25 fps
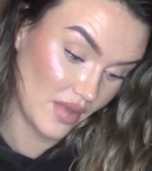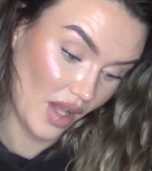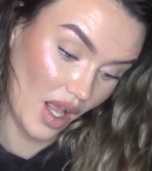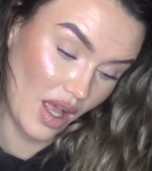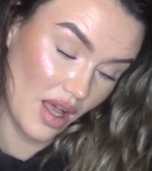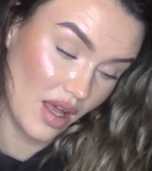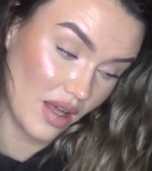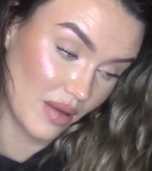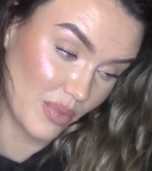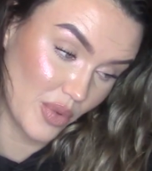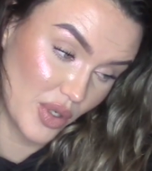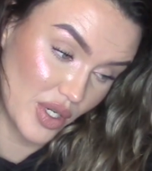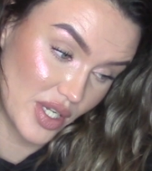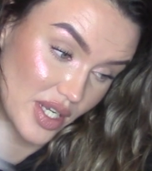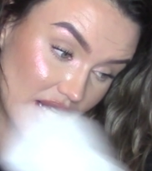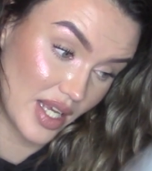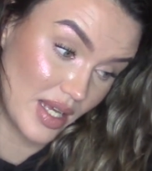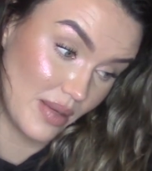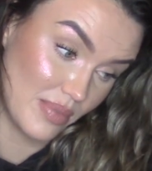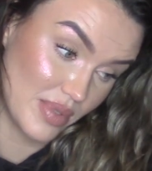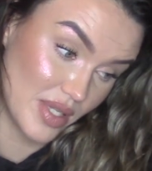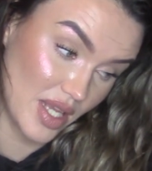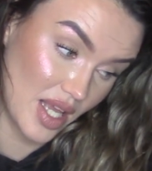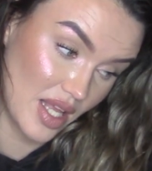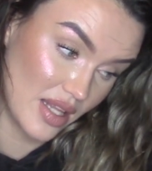I'm going to
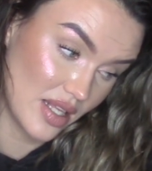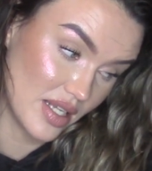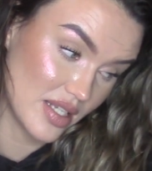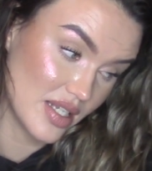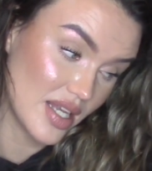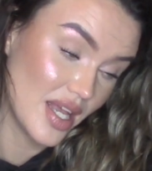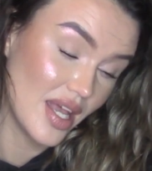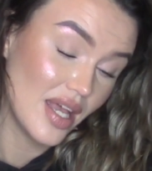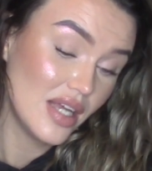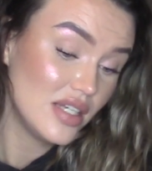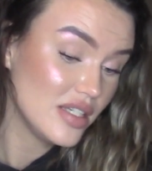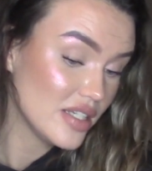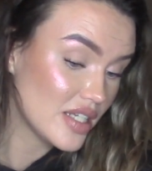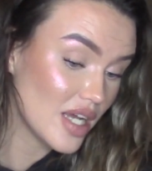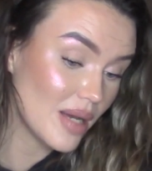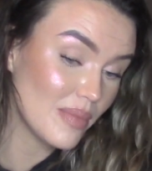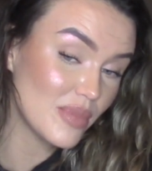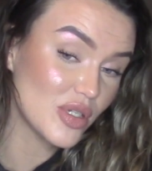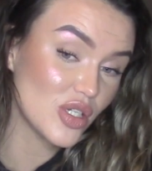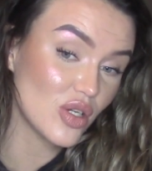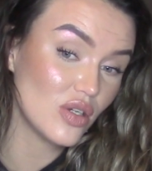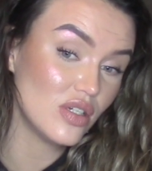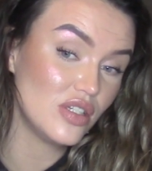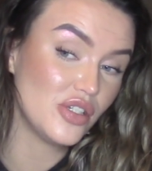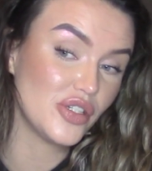keep saying this,
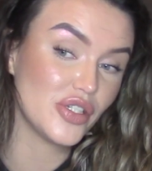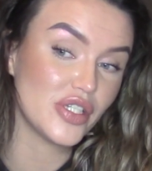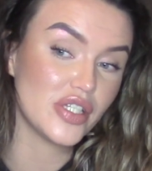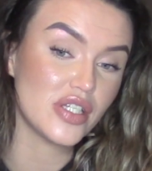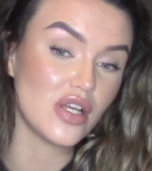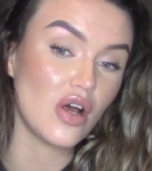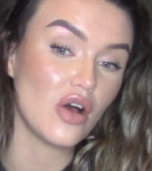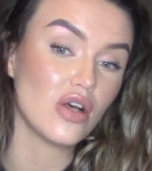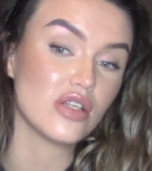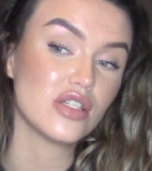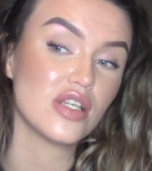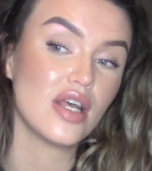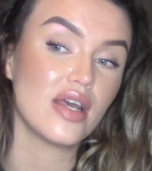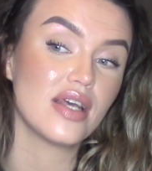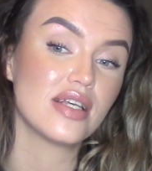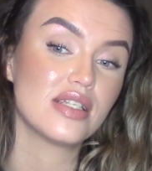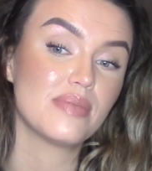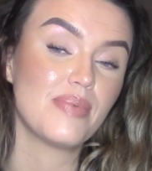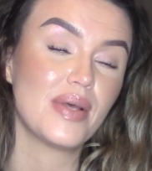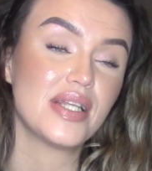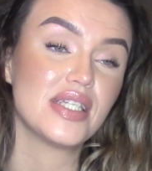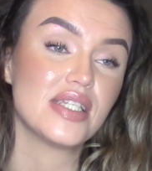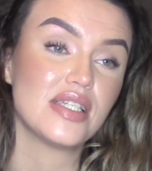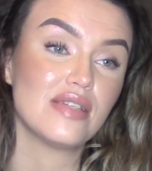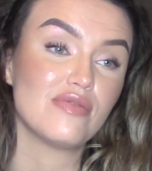dermatologists are so
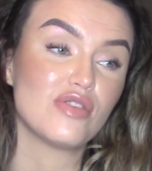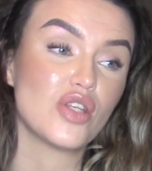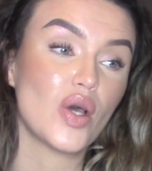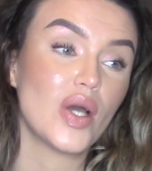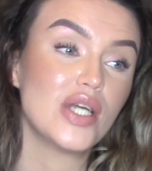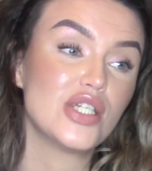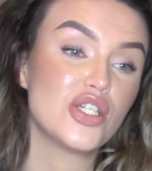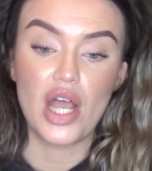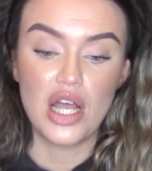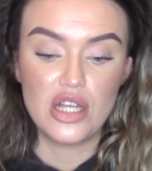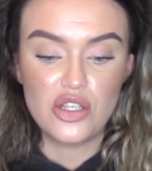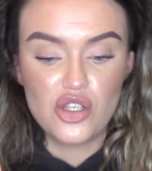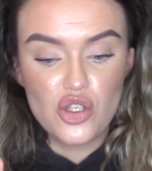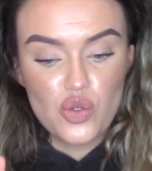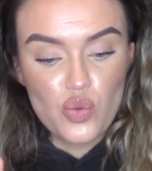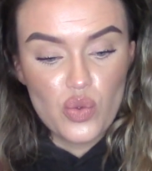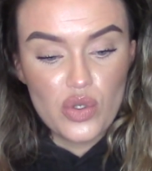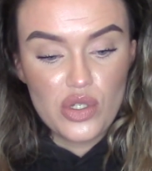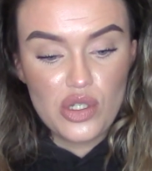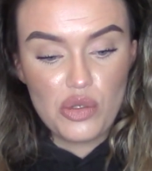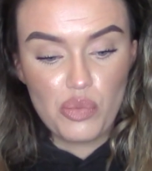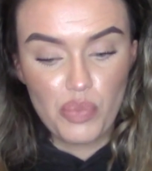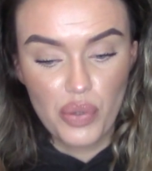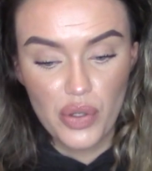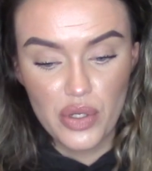expensive, so I just
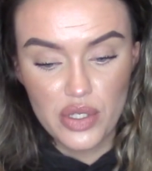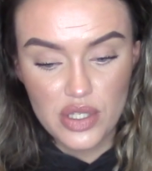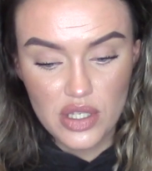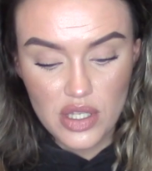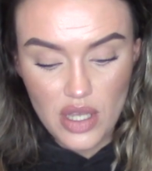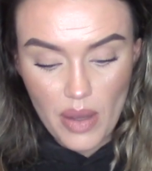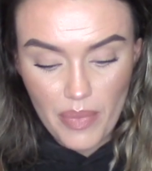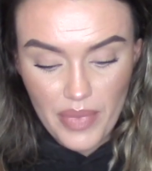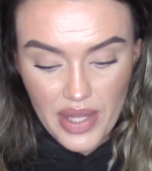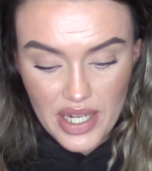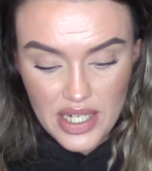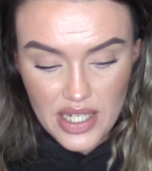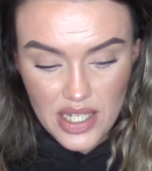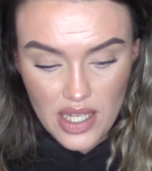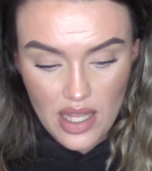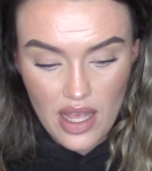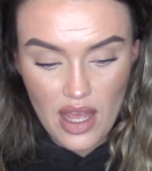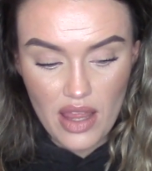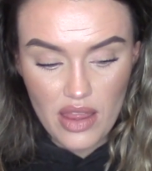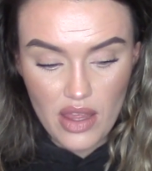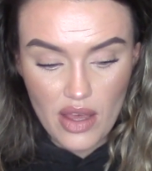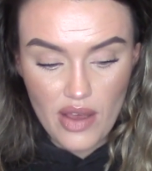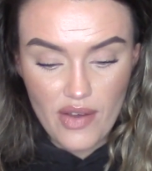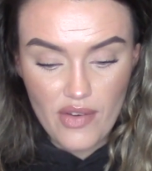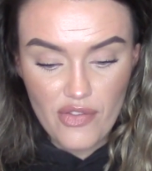wanted to put something
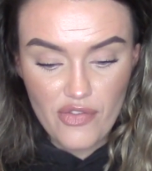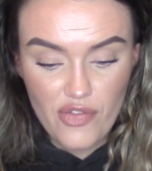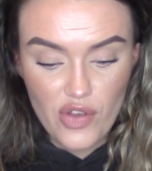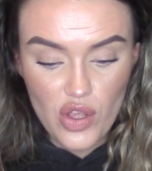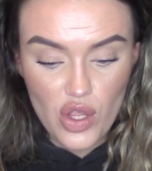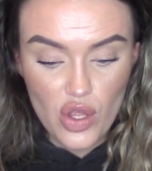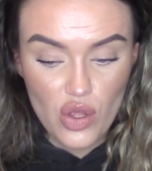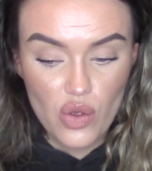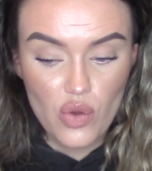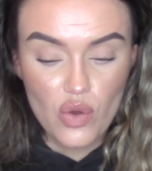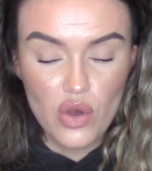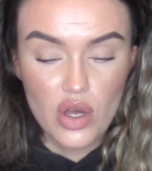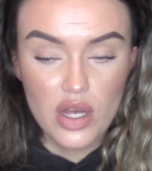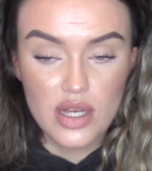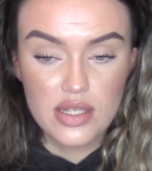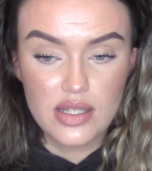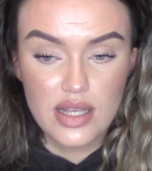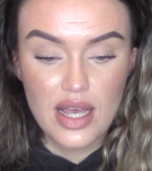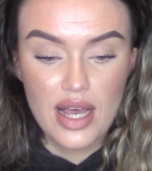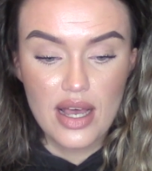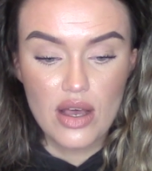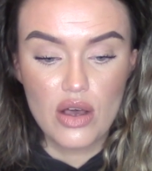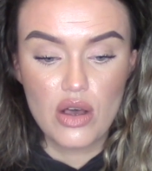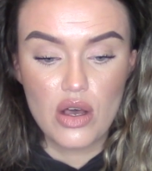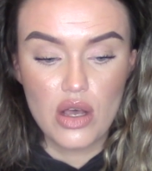together for you guys
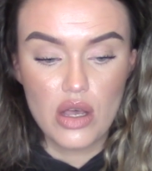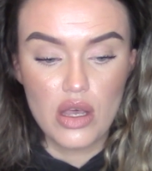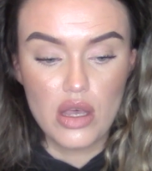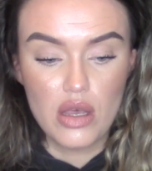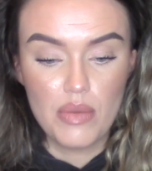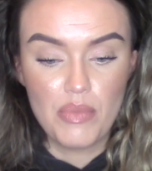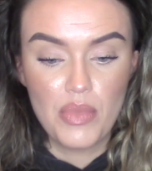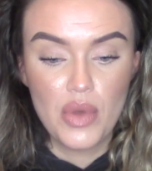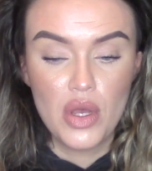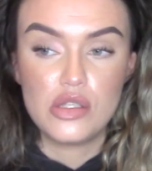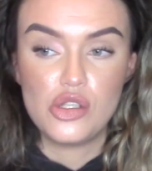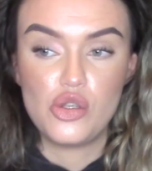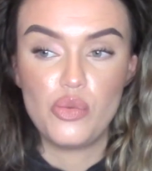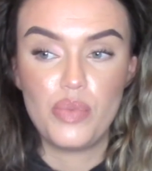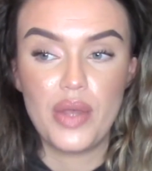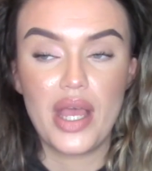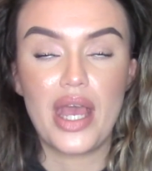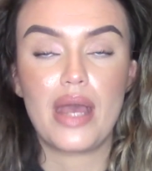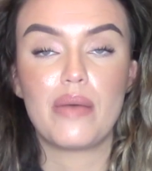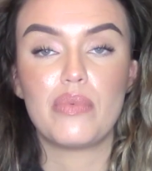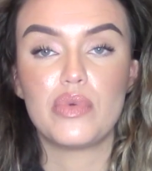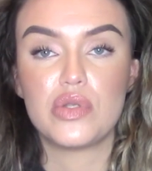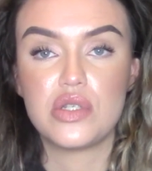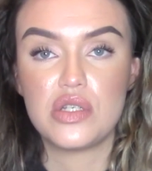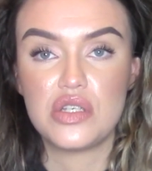at home to be
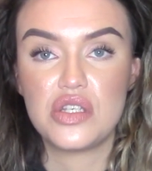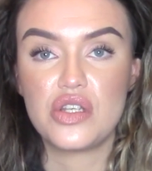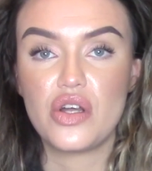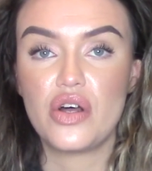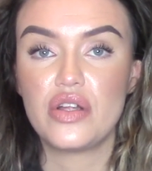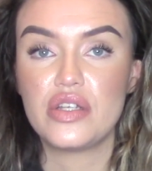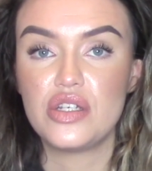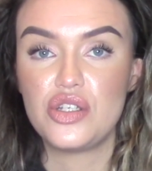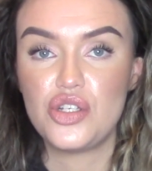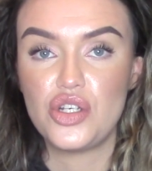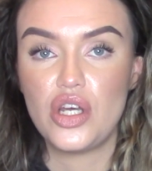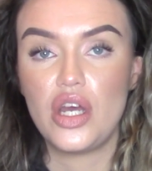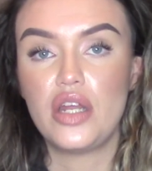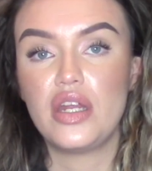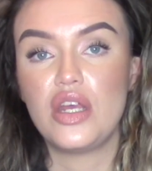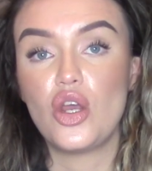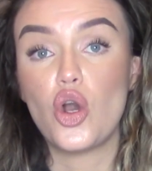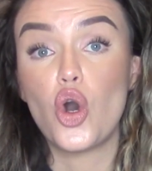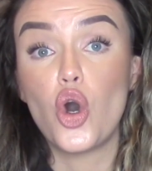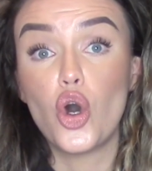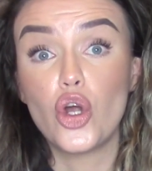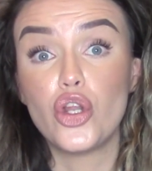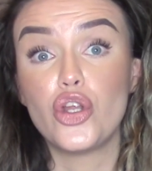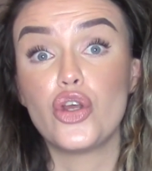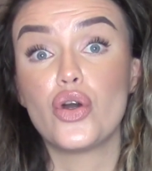able to start this journey
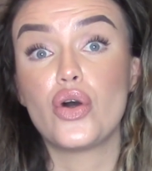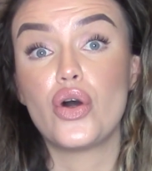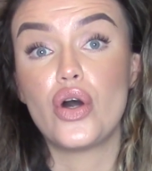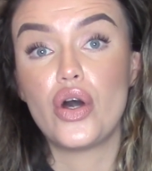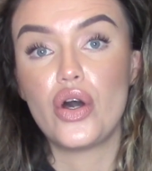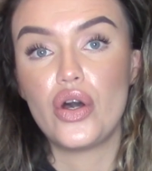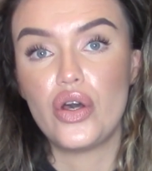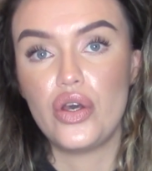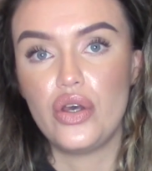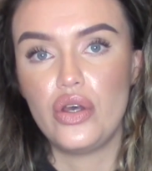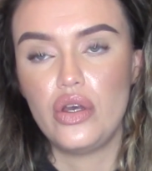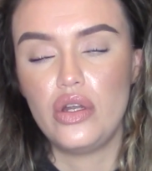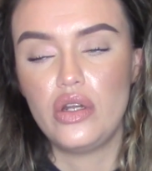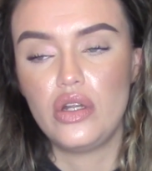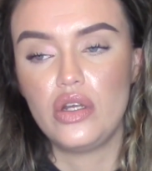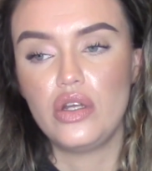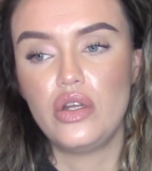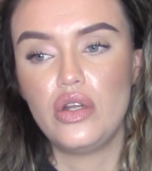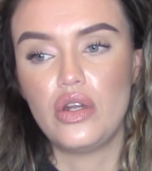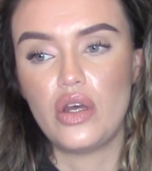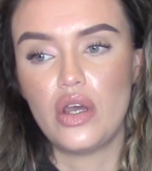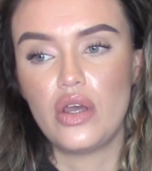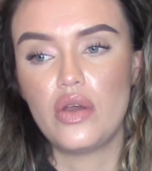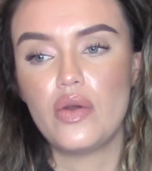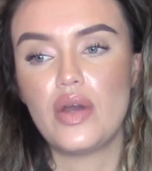on your own,
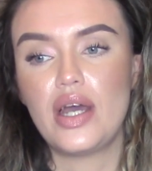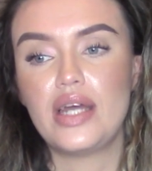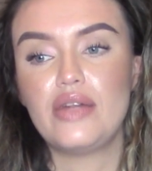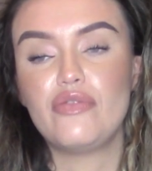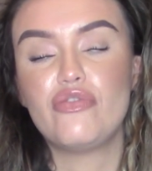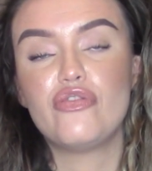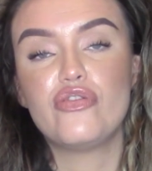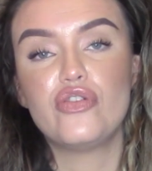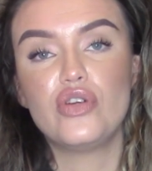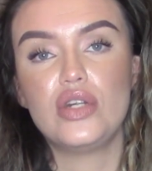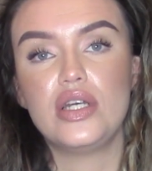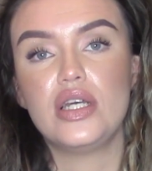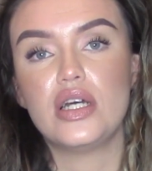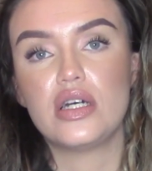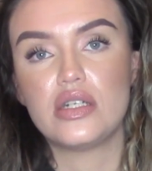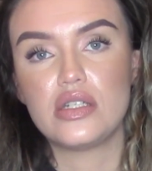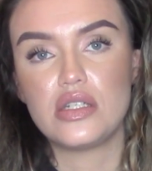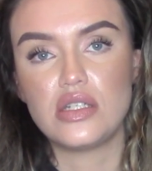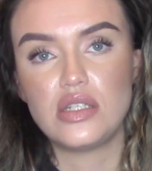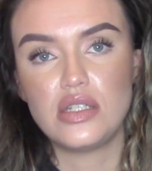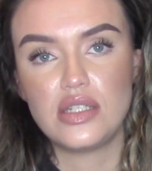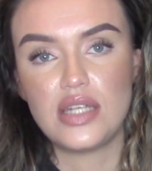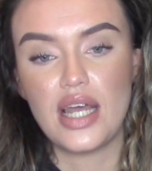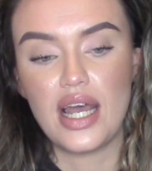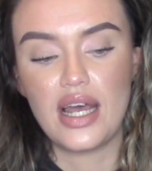you know, and fully
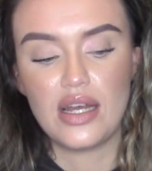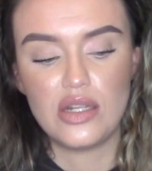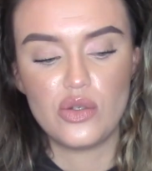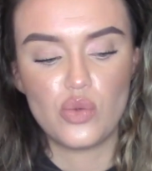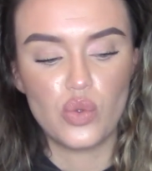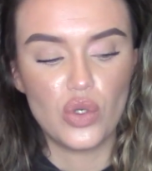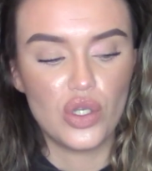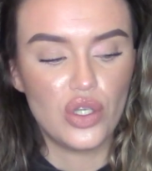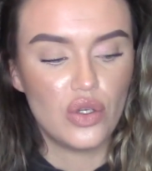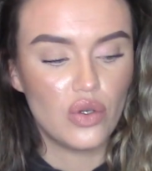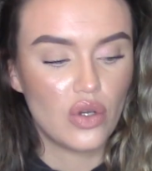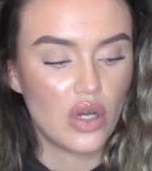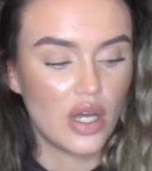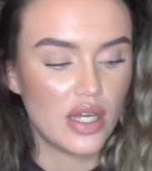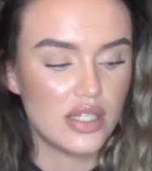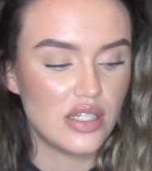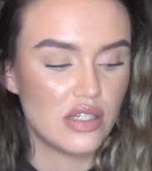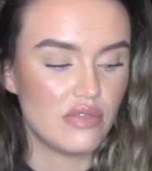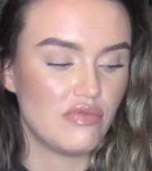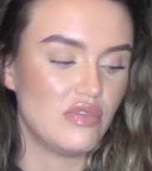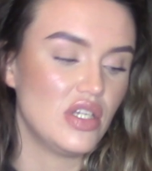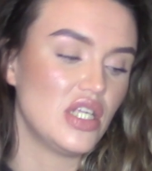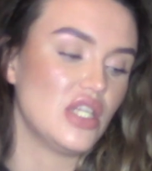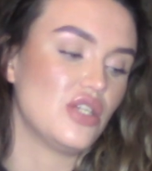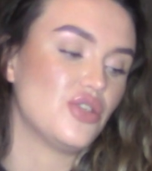understand what you kind
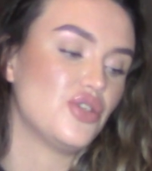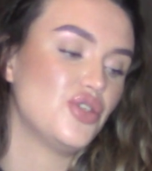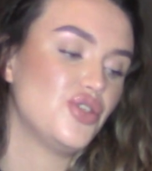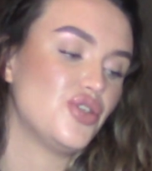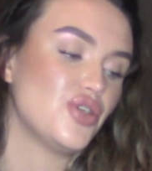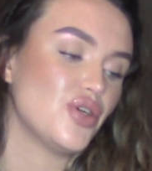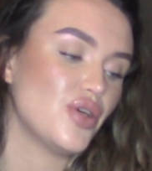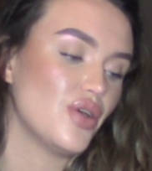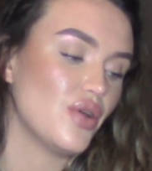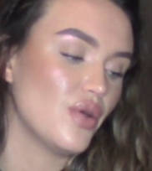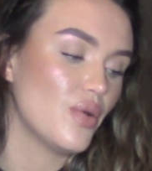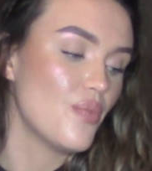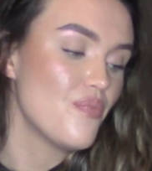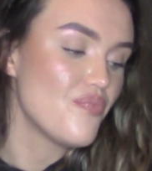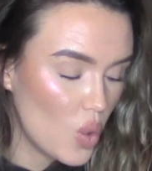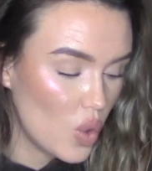of need to do,